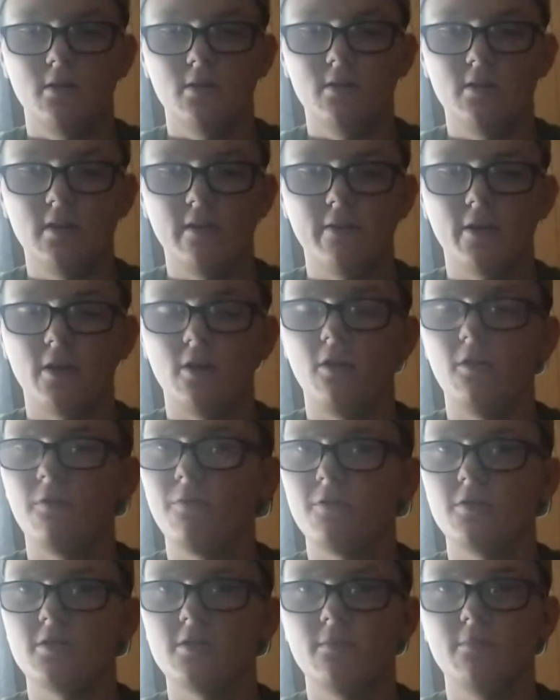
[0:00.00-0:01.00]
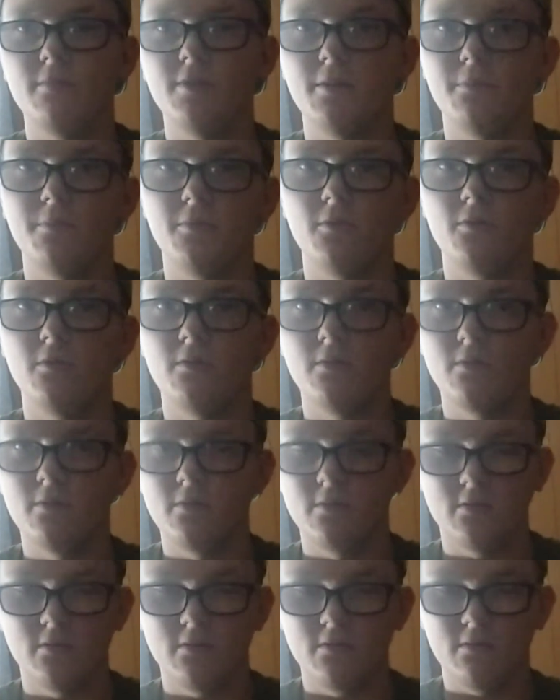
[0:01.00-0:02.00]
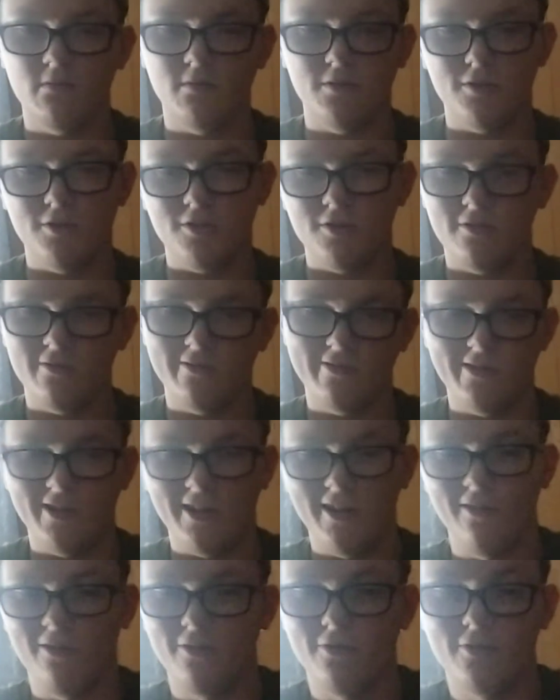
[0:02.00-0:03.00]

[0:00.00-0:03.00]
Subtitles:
difficult for some people, which I don't